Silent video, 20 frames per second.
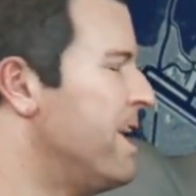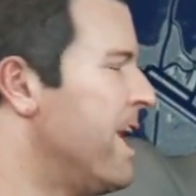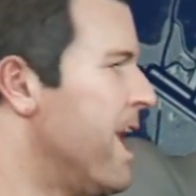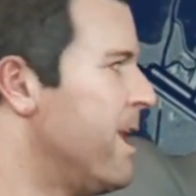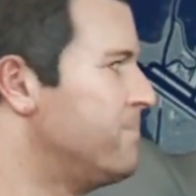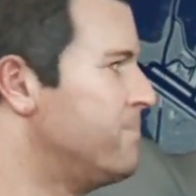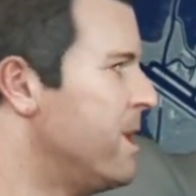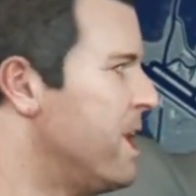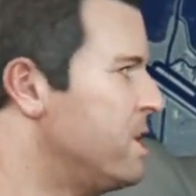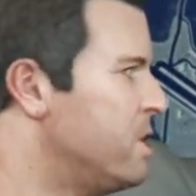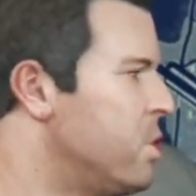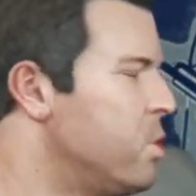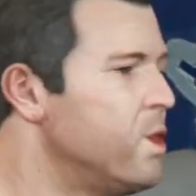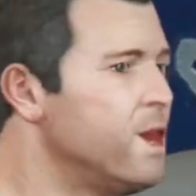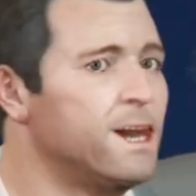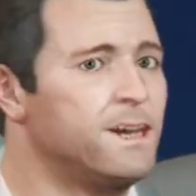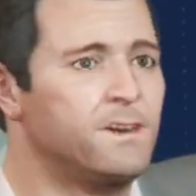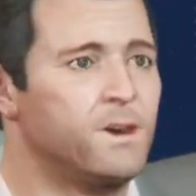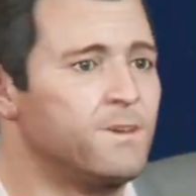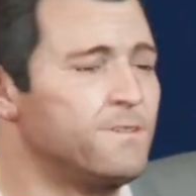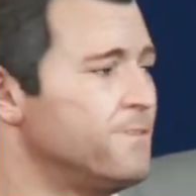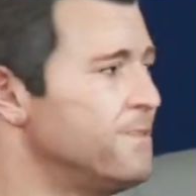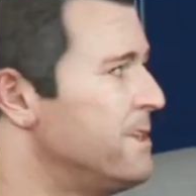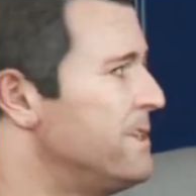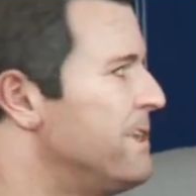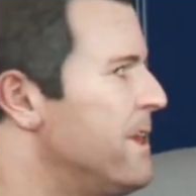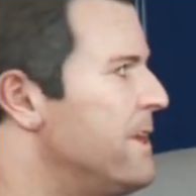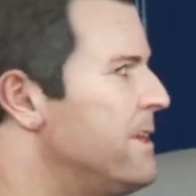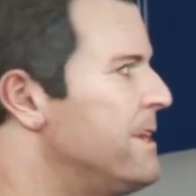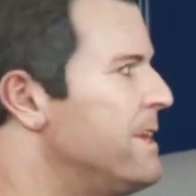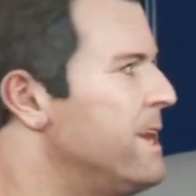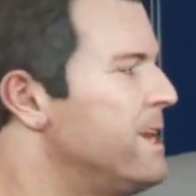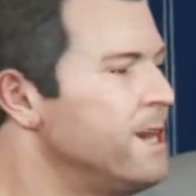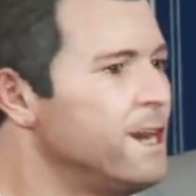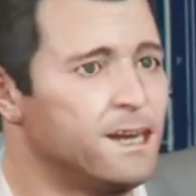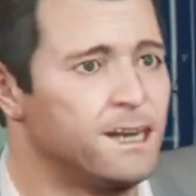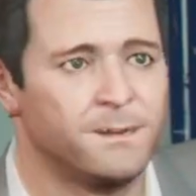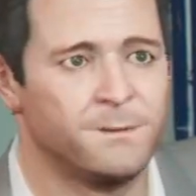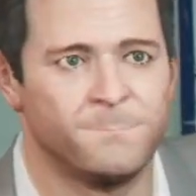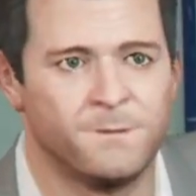and making your way into the facility in
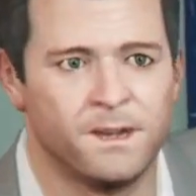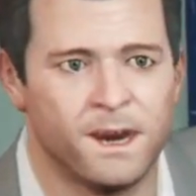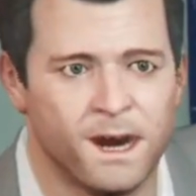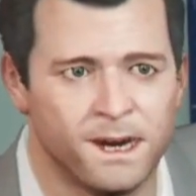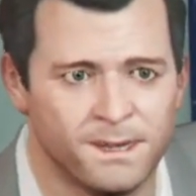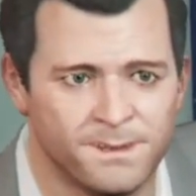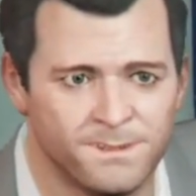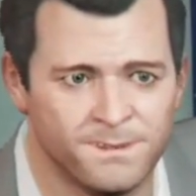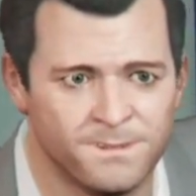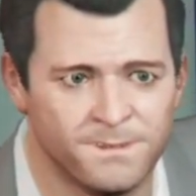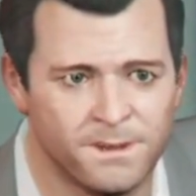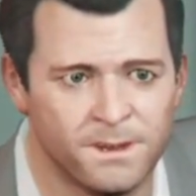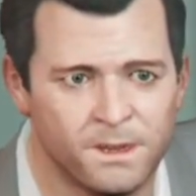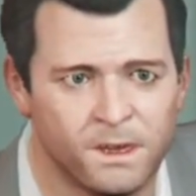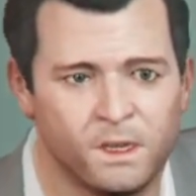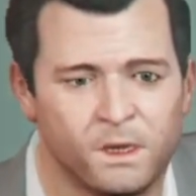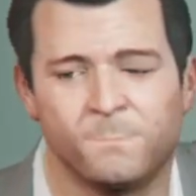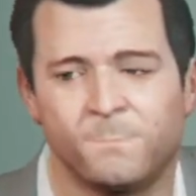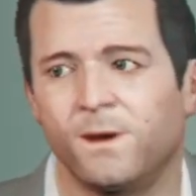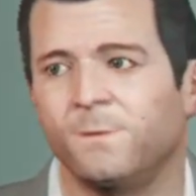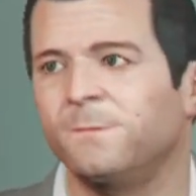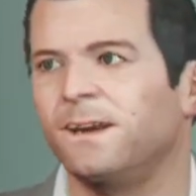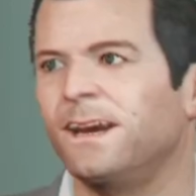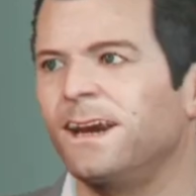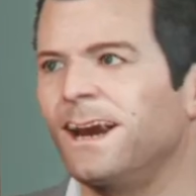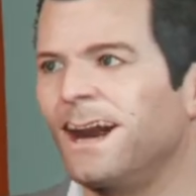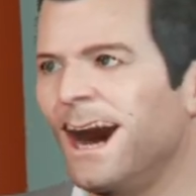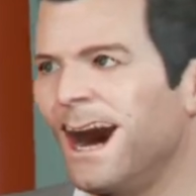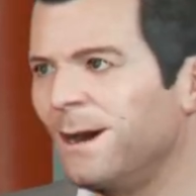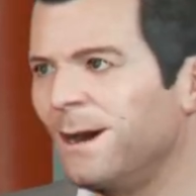its place. You'll be playing